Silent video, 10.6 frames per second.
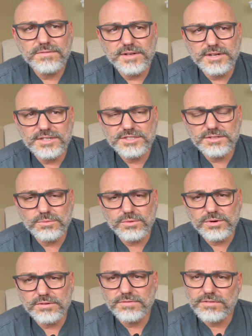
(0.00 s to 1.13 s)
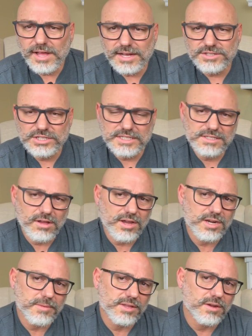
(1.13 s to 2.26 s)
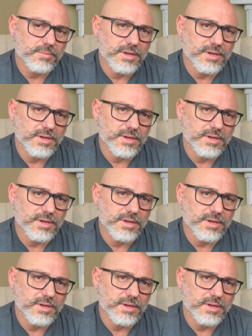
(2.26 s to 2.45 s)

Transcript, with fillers: in this word flesh, he's talking about their